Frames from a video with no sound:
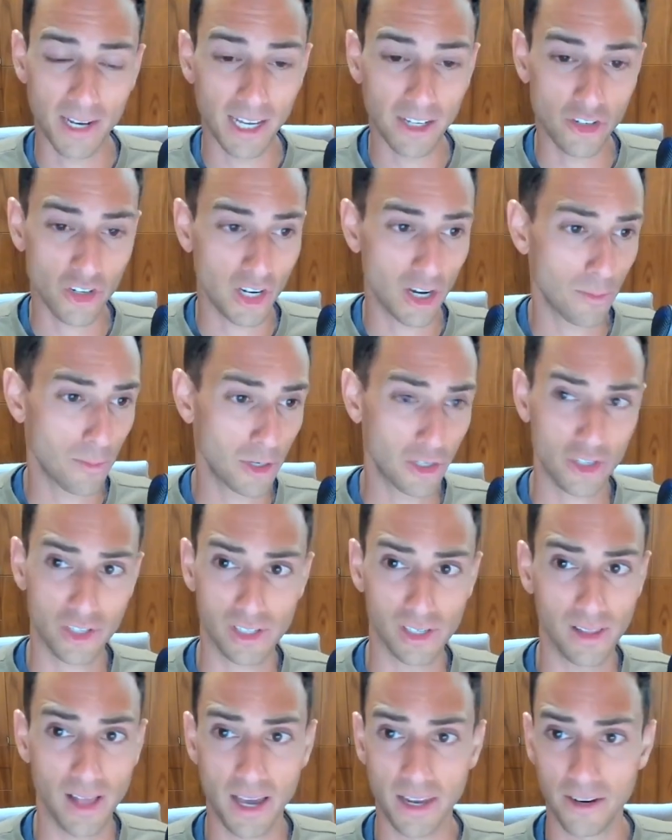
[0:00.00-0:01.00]
an engineer
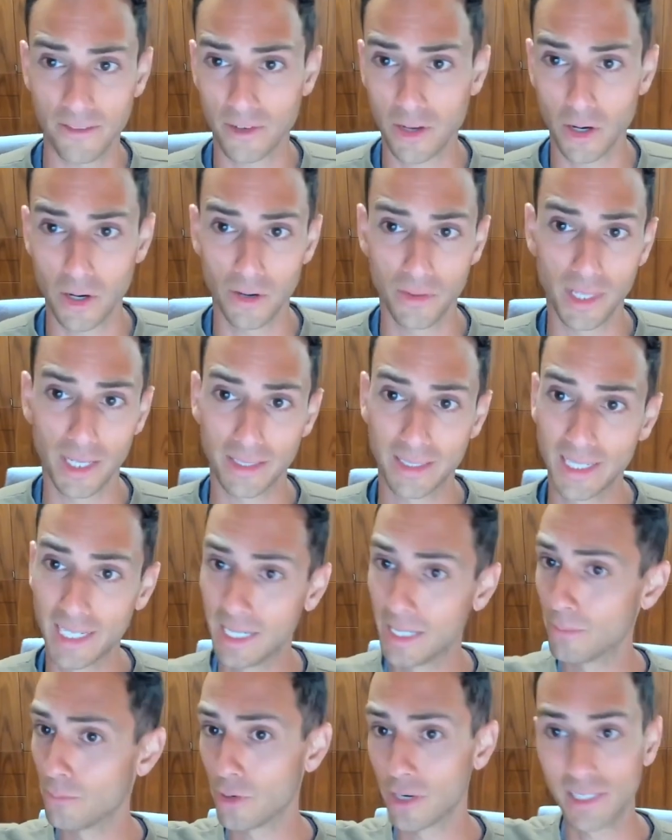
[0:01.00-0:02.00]
pushes a line of code that
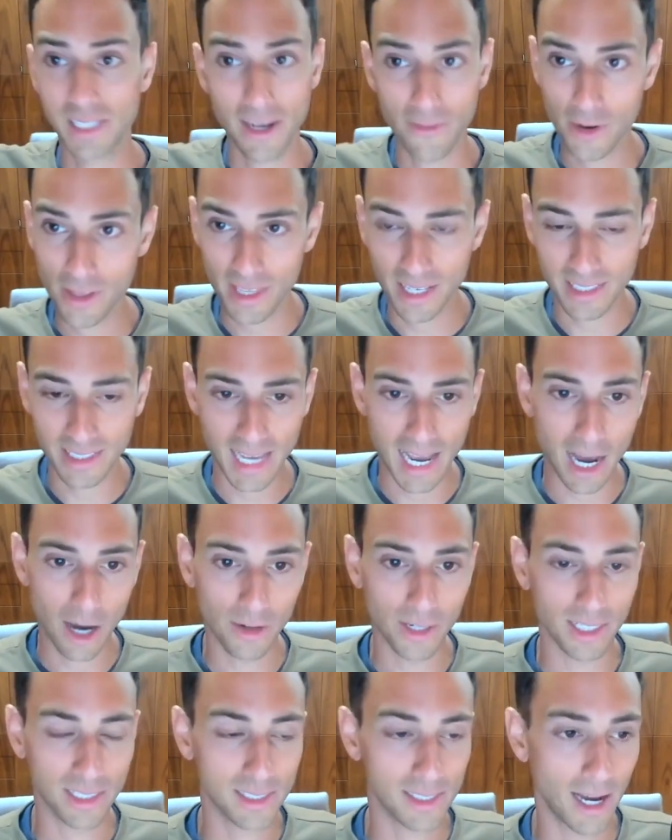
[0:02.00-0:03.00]
brings everything
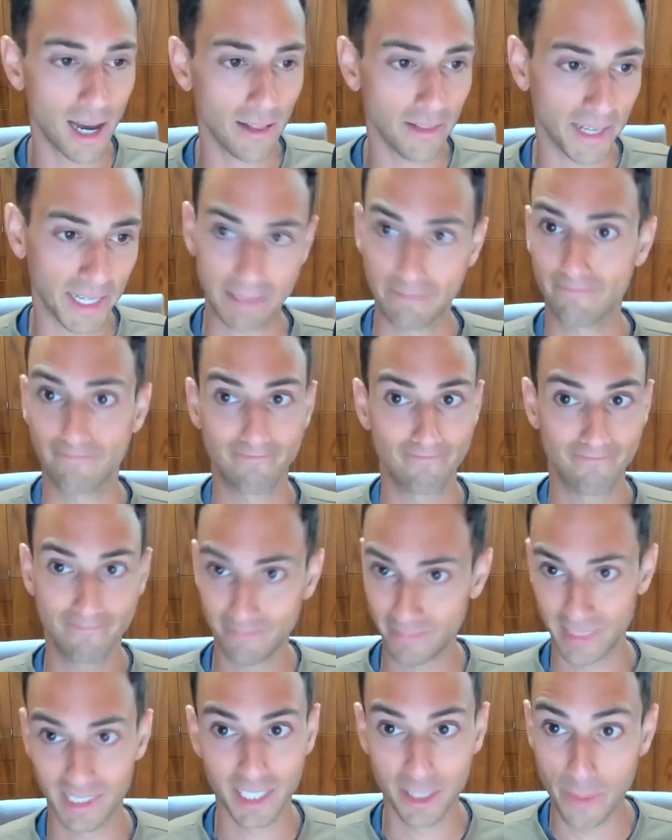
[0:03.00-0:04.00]
down, it's not like,
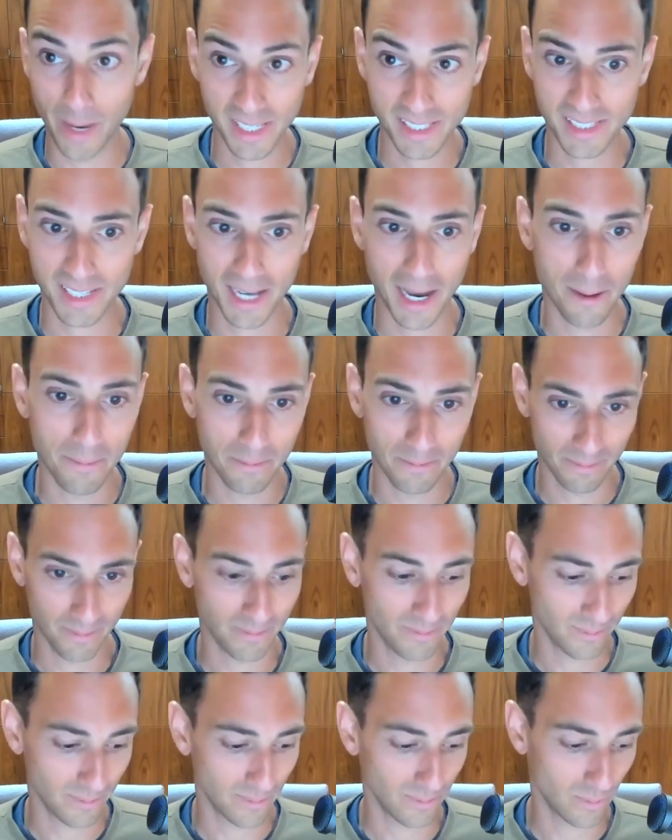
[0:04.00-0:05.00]
you messed up,
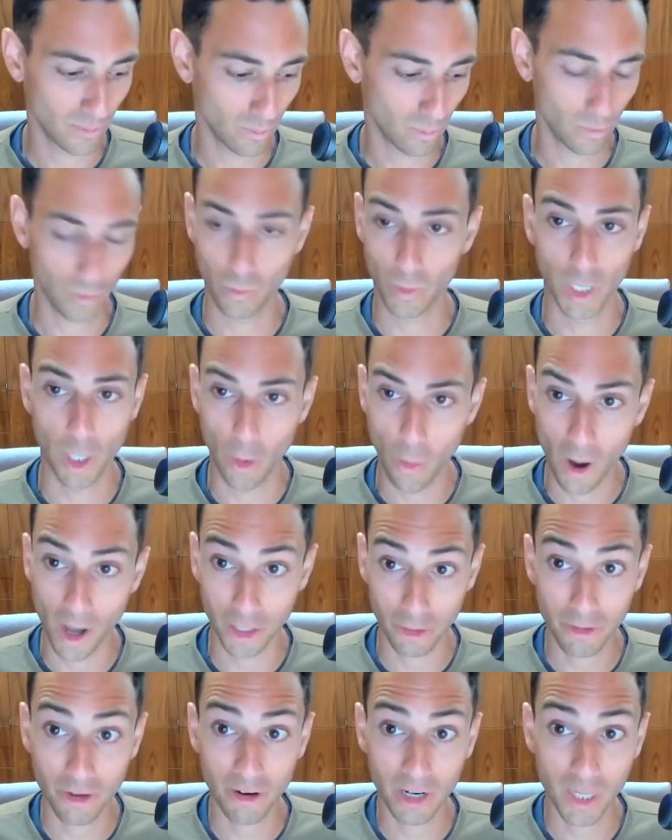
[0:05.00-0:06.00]
we don't
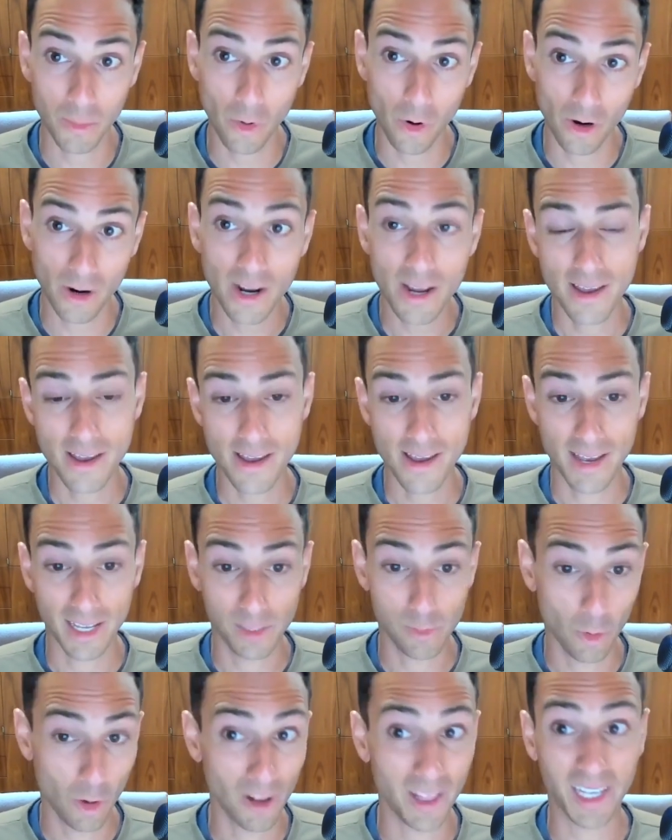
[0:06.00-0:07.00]
want you here anymore.
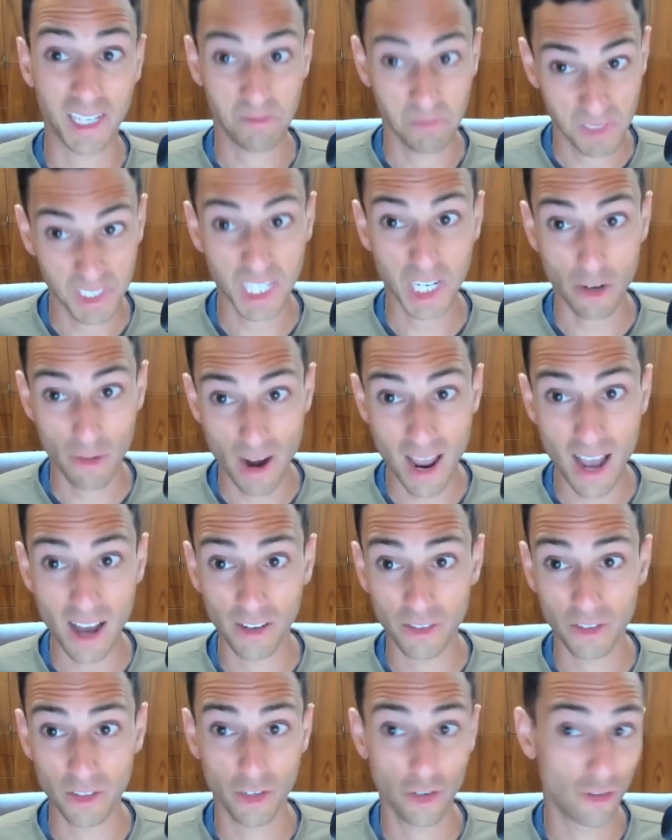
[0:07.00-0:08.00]
It's more like, stick
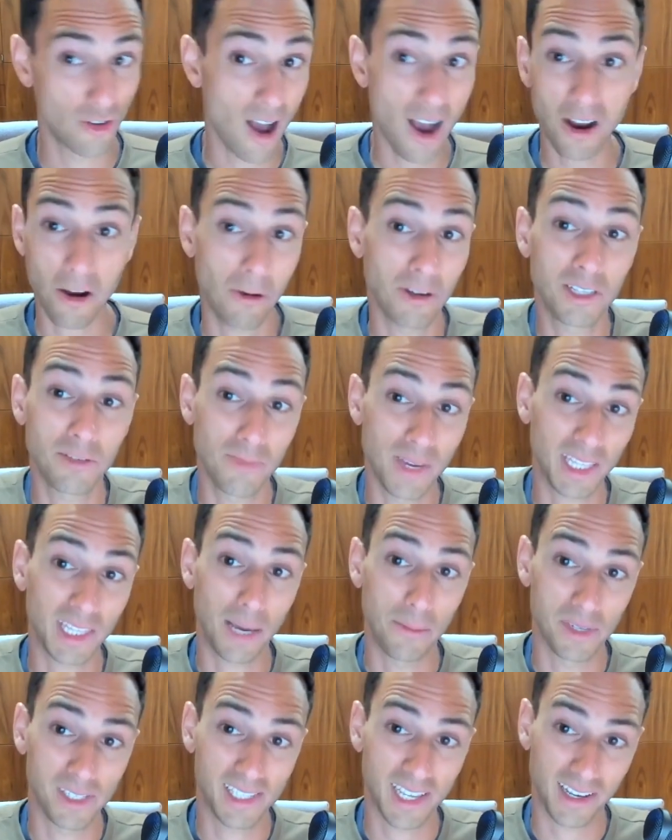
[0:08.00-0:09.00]
around. You're not going to make
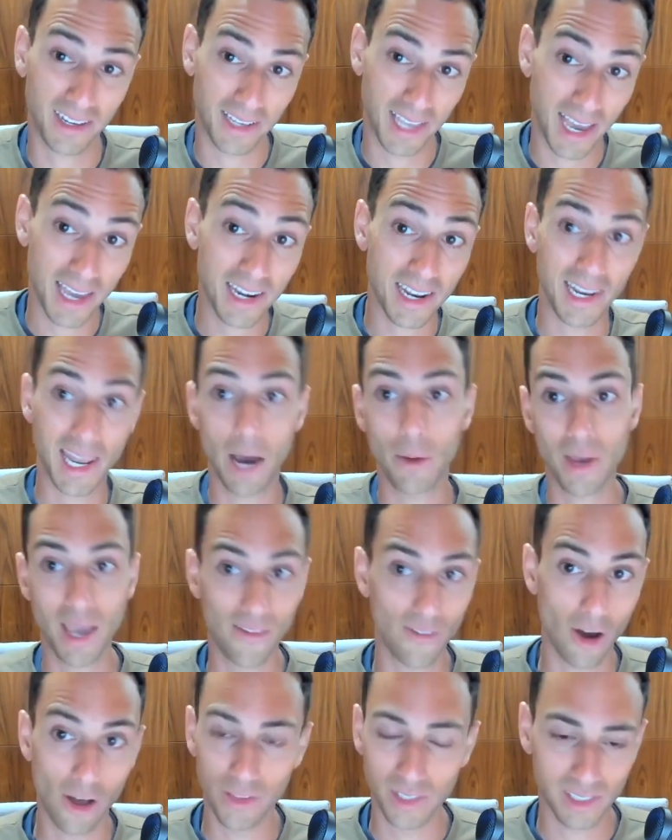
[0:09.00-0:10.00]
that mistake again. And now we
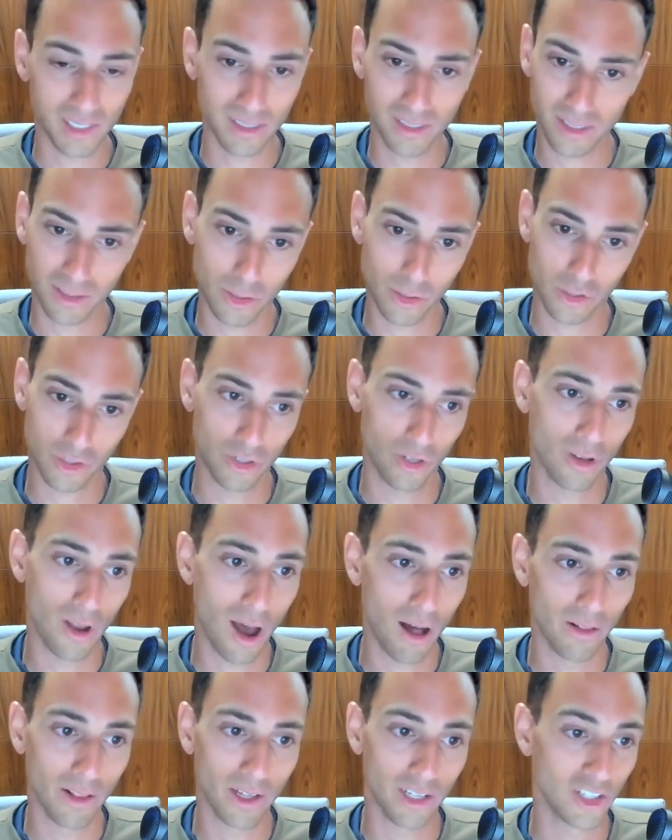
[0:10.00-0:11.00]
have all this institutional
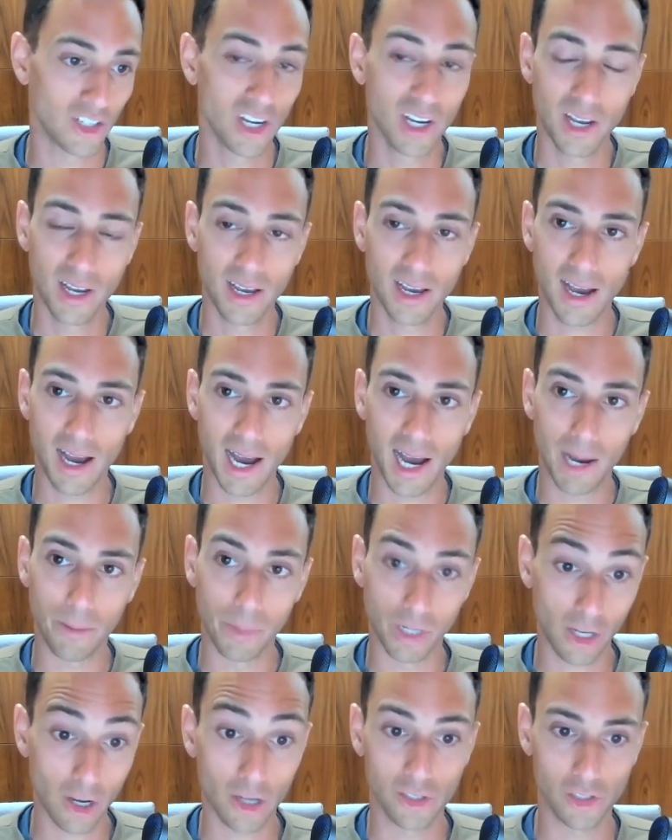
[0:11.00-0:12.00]
knowledge
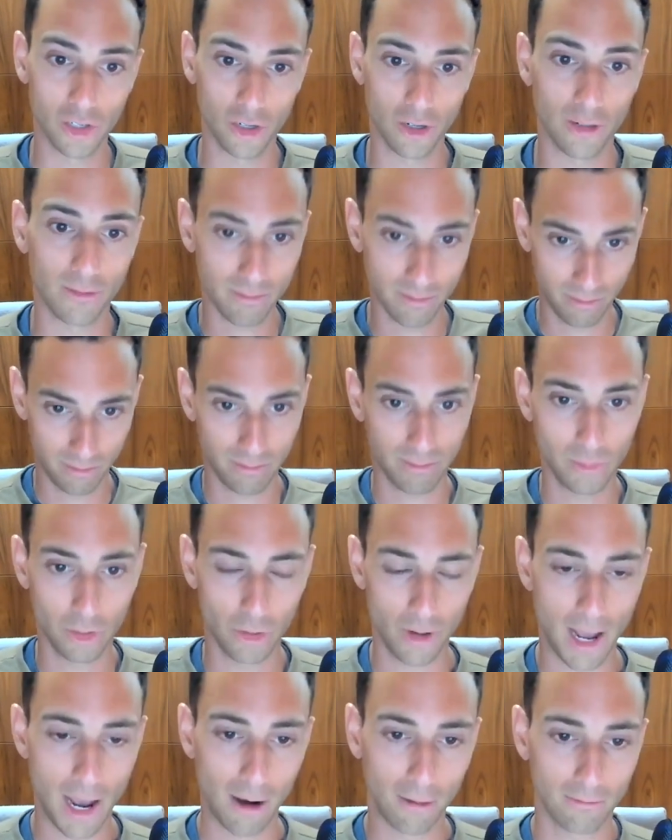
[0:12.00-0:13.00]
because you're
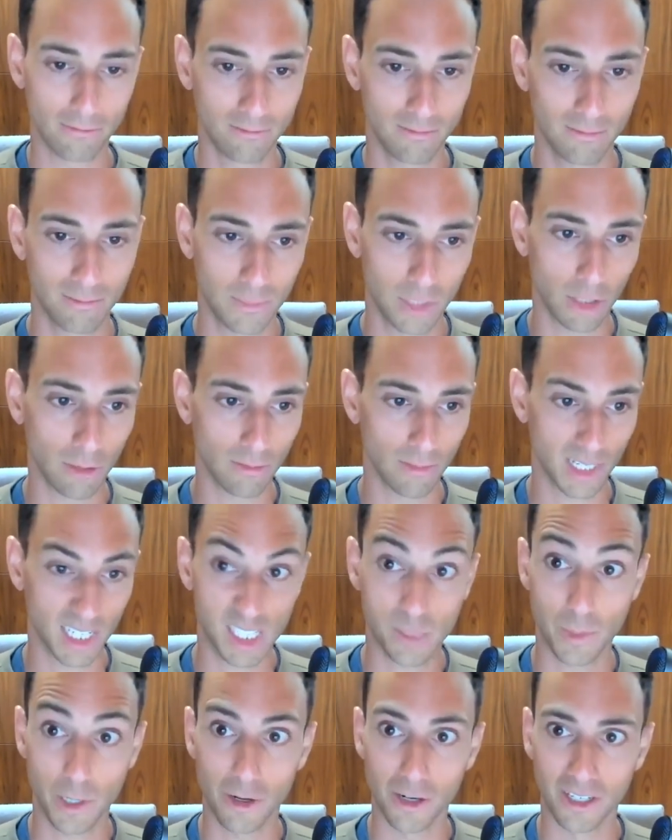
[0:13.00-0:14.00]
now
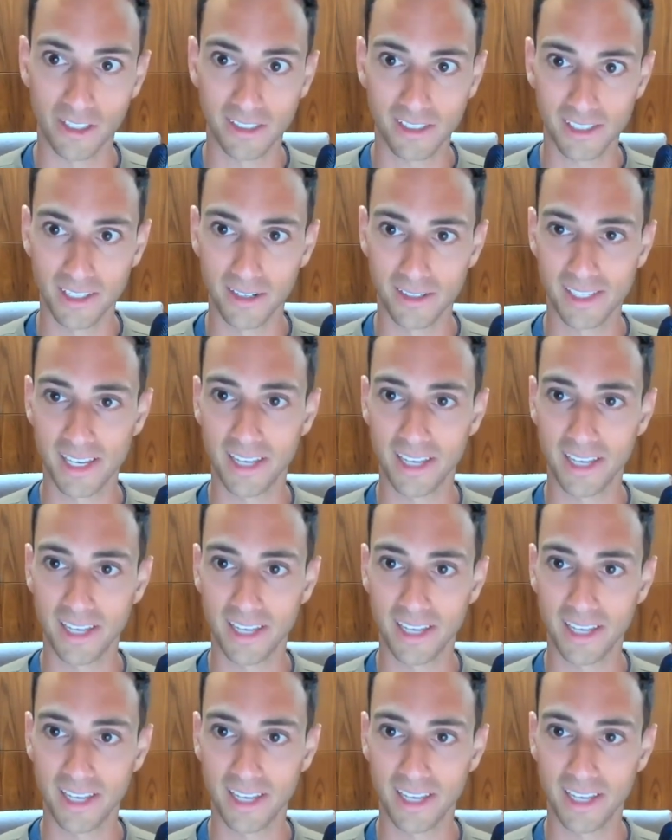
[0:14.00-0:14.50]
experienced in a